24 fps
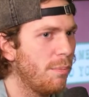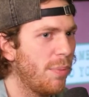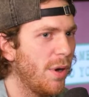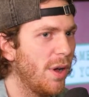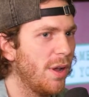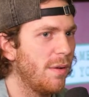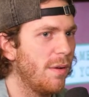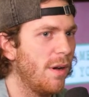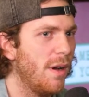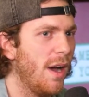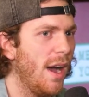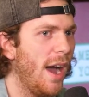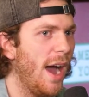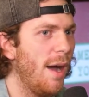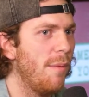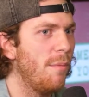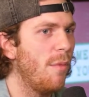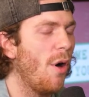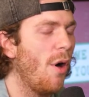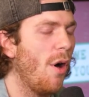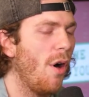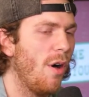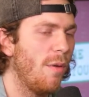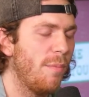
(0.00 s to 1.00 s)
But
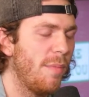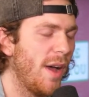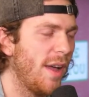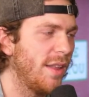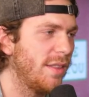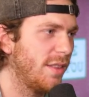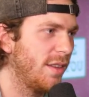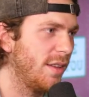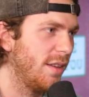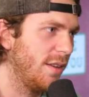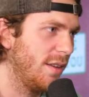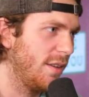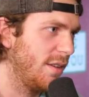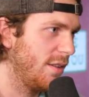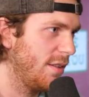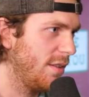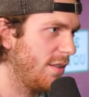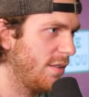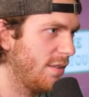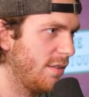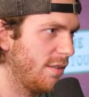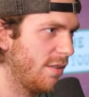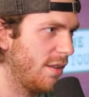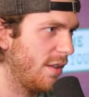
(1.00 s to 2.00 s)
I'm all about the